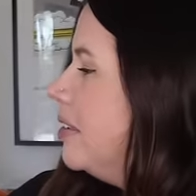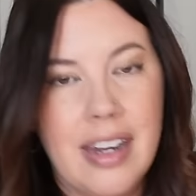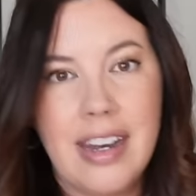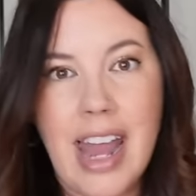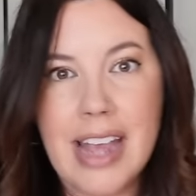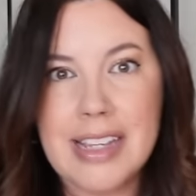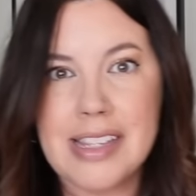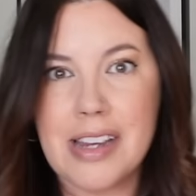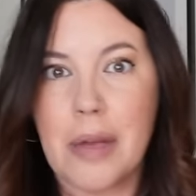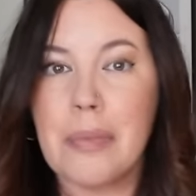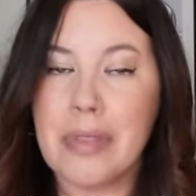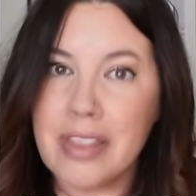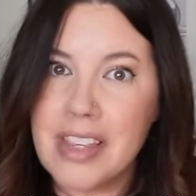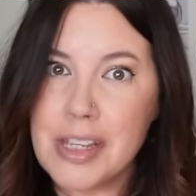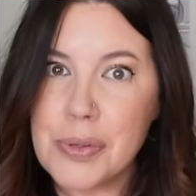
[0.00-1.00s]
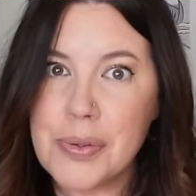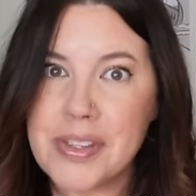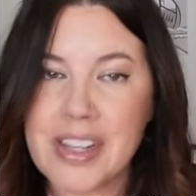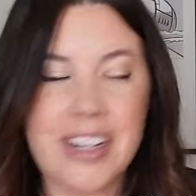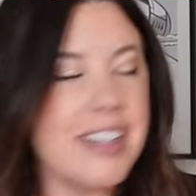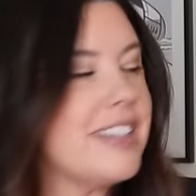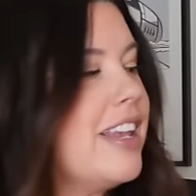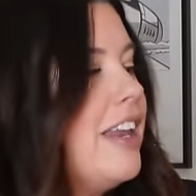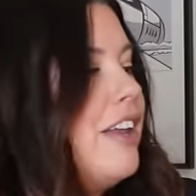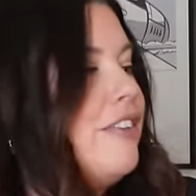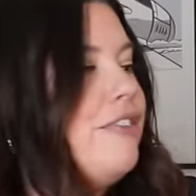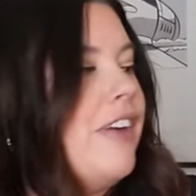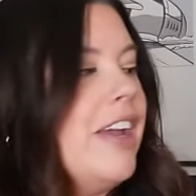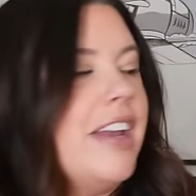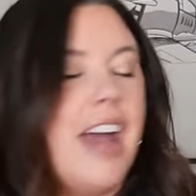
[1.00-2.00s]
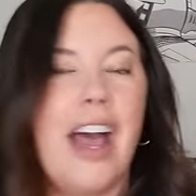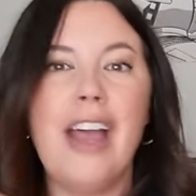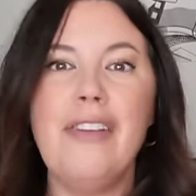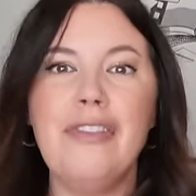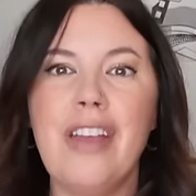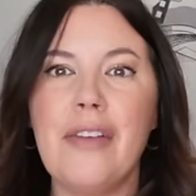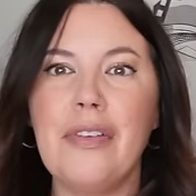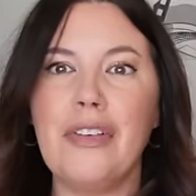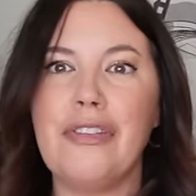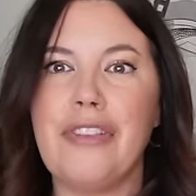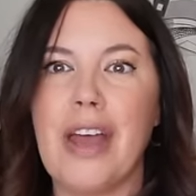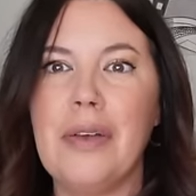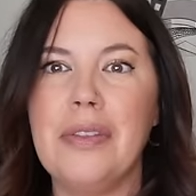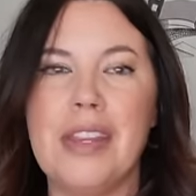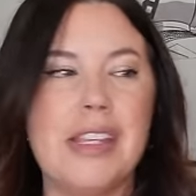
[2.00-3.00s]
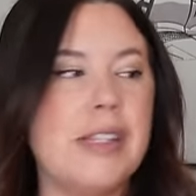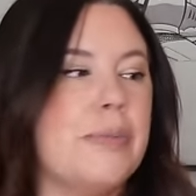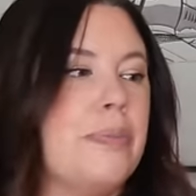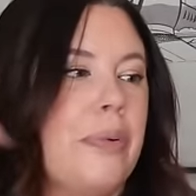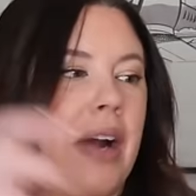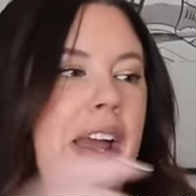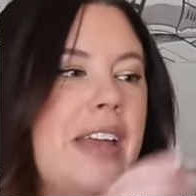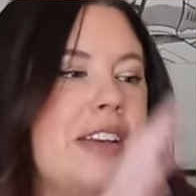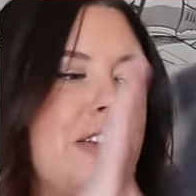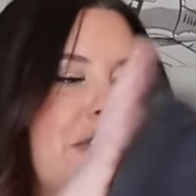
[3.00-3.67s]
Next up, this was an exciting find. I've never found this brand